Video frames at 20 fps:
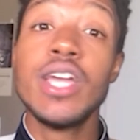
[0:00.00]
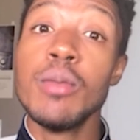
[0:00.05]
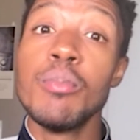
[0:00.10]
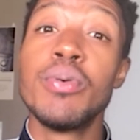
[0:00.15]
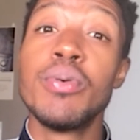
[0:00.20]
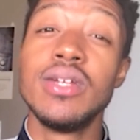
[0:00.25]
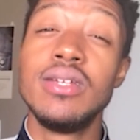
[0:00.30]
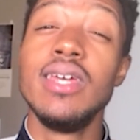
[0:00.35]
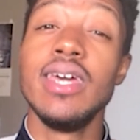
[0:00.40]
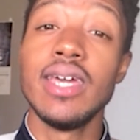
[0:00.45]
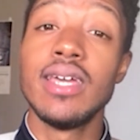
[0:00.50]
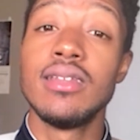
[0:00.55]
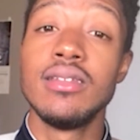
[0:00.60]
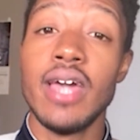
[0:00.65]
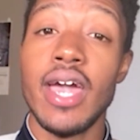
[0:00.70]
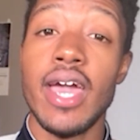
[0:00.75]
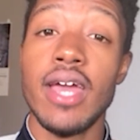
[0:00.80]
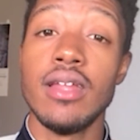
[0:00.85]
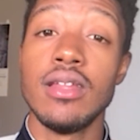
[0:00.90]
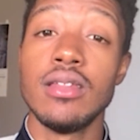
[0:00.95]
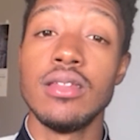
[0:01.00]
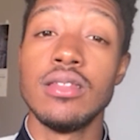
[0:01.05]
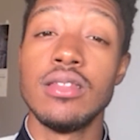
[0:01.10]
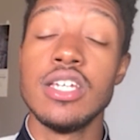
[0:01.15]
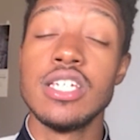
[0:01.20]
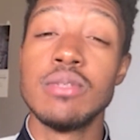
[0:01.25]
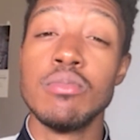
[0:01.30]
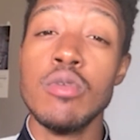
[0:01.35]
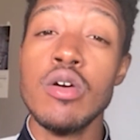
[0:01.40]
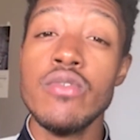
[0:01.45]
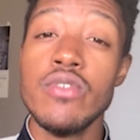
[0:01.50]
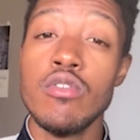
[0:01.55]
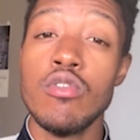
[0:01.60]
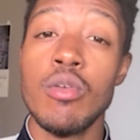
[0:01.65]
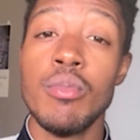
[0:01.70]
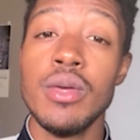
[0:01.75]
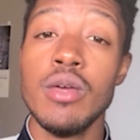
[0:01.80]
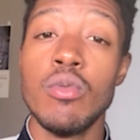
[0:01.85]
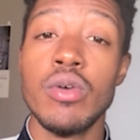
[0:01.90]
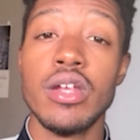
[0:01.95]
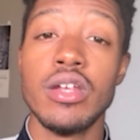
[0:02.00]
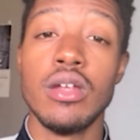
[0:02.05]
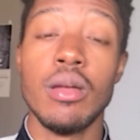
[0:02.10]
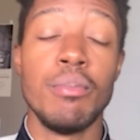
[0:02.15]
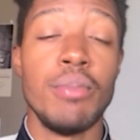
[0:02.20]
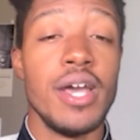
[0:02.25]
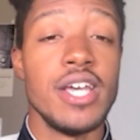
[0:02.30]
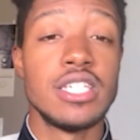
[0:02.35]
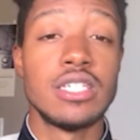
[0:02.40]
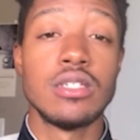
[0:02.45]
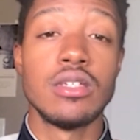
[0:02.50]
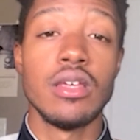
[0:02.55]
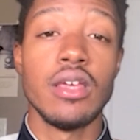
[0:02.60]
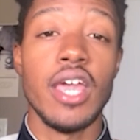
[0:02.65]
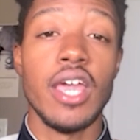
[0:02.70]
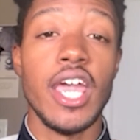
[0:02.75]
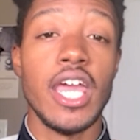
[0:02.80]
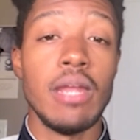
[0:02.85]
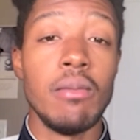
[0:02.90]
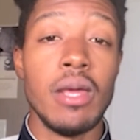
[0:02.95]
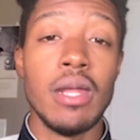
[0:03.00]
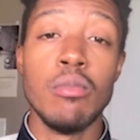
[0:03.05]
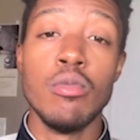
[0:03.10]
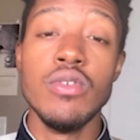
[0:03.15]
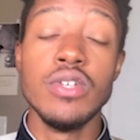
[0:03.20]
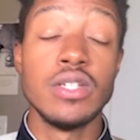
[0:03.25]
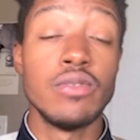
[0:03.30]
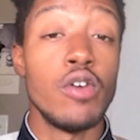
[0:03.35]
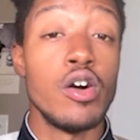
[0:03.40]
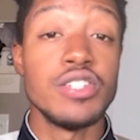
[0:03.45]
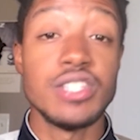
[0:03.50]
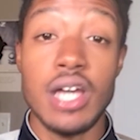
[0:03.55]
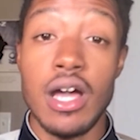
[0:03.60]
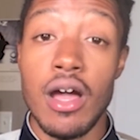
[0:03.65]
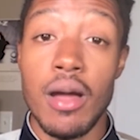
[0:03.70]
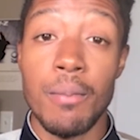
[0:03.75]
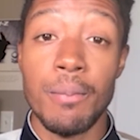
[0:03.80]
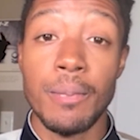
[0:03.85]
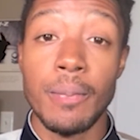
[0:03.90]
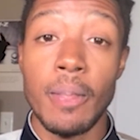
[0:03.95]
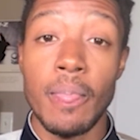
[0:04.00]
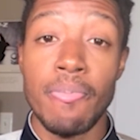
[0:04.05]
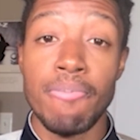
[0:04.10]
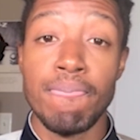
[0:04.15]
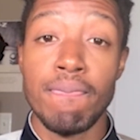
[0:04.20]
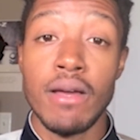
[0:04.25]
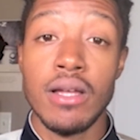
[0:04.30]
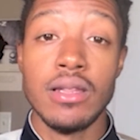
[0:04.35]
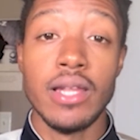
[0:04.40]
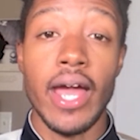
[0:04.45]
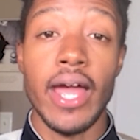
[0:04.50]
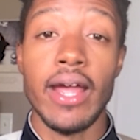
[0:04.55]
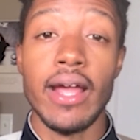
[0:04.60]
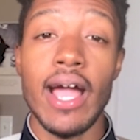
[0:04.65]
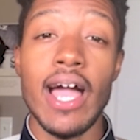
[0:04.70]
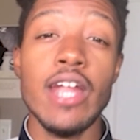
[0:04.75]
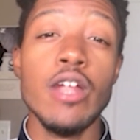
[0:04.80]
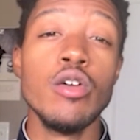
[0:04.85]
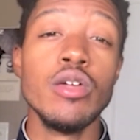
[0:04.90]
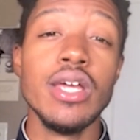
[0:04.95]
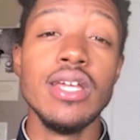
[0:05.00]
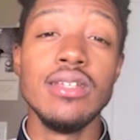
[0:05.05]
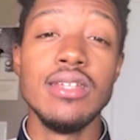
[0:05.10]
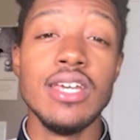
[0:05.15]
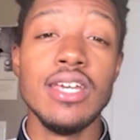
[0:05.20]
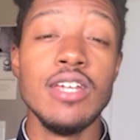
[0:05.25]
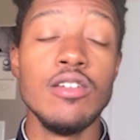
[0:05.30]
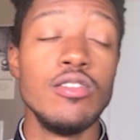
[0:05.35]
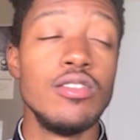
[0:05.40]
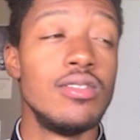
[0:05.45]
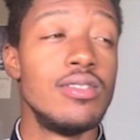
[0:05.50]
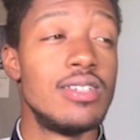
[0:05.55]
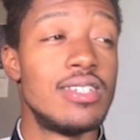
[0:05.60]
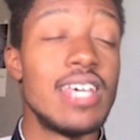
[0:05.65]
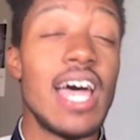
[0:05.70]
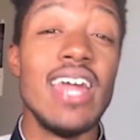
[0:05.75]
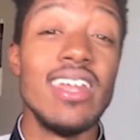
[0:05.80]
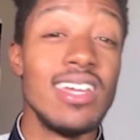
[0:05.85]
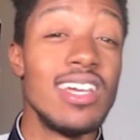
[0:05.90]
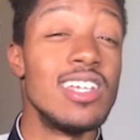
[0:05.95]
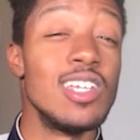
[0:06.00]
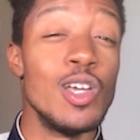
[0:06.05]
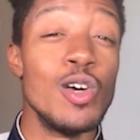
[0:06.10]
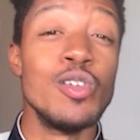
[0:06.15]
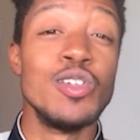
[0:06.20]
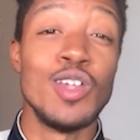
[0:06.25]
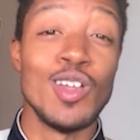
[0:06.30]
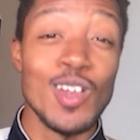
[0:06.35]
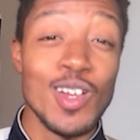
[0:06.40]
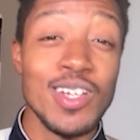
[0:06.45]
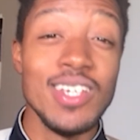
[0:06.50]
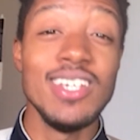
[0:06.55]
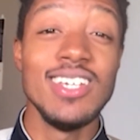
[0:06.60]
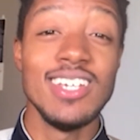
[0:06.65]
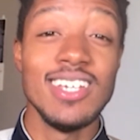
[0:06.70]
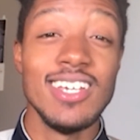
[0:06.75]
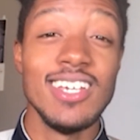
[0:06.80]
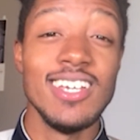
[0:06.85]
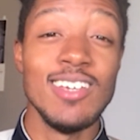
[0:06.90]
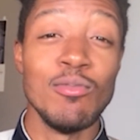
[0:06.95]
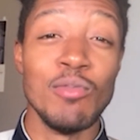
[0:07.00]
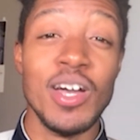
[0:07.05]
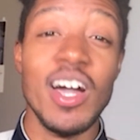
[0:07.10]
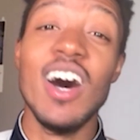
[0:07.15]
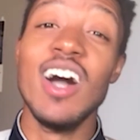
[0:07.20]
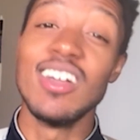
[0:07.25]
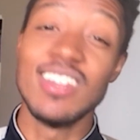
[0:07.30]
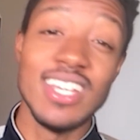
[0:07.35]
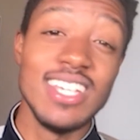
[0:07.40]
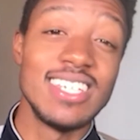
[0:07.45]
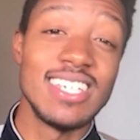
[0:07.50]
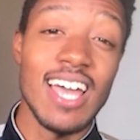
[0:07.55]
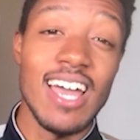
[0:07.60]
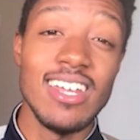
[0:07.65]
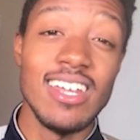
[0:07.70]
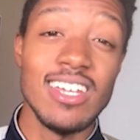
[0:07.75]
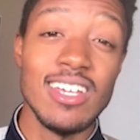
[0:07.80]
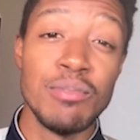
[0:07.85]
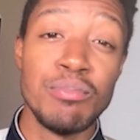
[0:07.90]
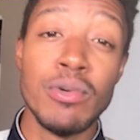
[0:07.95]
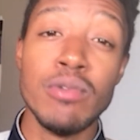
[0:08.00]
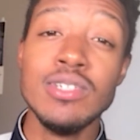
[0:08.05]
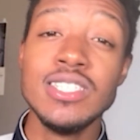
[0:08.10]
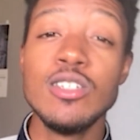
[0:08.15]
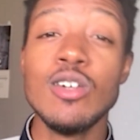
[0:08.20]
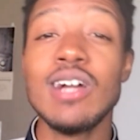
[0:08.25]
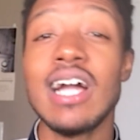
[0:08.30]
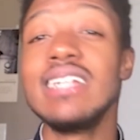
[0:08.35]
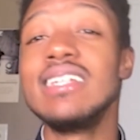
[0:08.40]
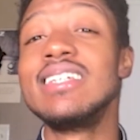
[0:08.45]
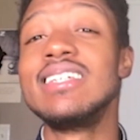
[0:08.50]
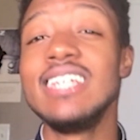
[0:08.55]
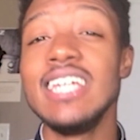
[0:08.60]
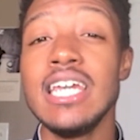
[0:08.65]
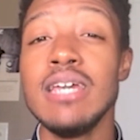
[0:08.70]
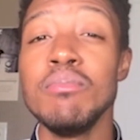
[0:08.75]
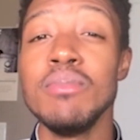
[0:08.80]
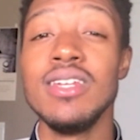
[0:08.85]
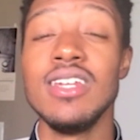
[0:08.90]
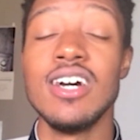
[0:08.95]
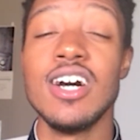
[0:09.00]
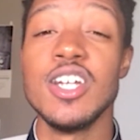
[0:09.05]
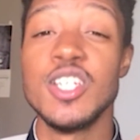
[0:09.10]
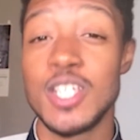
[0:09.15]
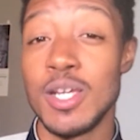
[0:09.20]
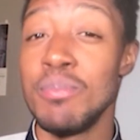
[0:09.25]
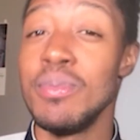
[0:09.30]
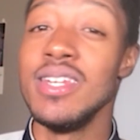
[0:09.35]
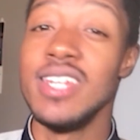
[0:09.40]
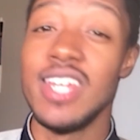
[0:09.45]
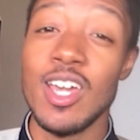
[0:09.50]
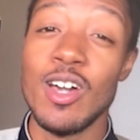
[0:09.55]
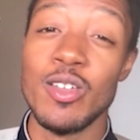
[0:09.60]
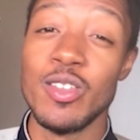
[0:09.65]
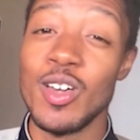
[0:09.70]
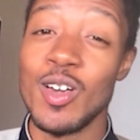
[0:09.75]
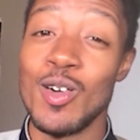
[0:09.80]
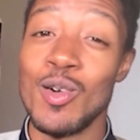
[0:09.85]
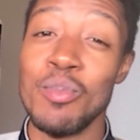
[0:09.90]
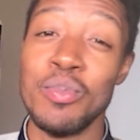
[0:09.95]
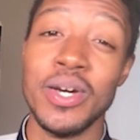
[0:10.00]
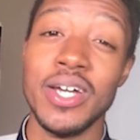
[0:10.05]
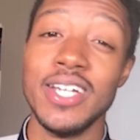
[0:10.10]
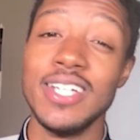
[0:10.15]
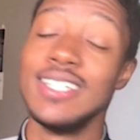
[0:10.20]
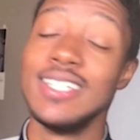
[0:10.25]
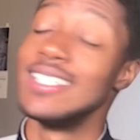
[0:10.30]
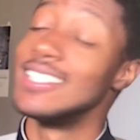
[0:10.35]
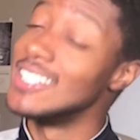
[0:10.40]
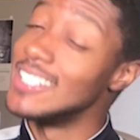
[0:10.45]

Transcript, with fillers: We can predict that this movie will be one of the best animated movies of all time. Like I know they did Sonic a little dirty with Ugly Sonic, but we still got to see him in uh, Chip and Dale though. But